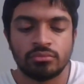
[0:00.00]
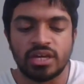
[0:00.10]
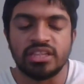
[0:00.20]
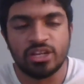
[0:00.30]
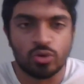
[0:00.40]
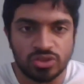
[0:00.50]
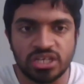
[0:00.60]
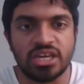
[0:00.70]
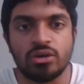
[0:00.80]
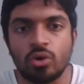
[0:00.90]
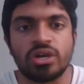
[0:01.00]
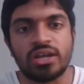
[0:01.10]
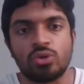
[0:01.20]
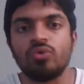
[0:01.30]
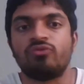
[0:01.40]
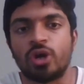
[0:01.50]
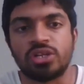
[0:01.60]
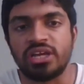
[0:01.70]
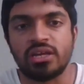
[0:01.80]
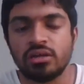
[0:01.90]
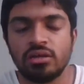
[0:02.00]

And then you're thinking, okay, 240.